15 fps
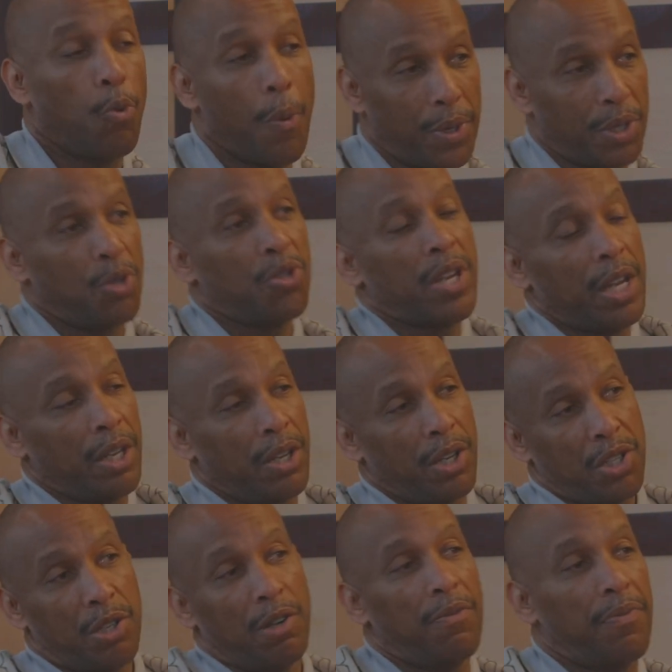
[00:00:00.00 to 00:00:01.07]
What would you say to
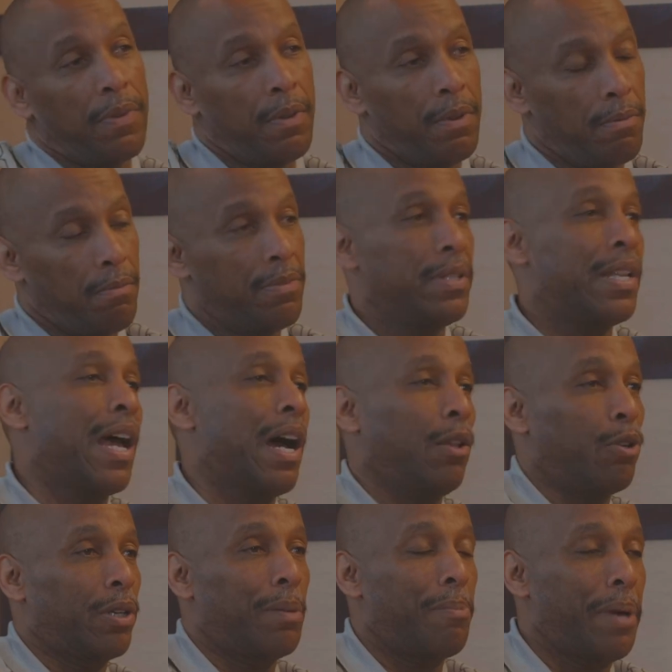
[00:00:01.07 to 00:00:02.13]
yourself now
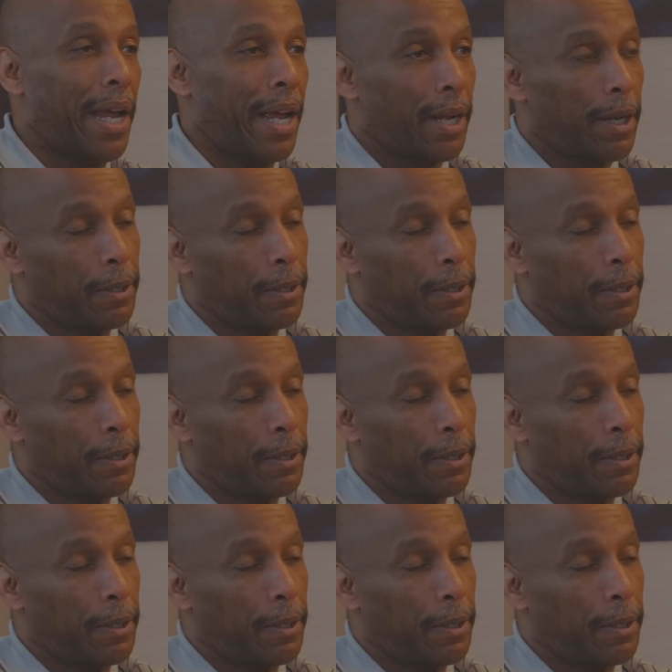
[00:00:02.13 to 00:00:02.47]
looking back?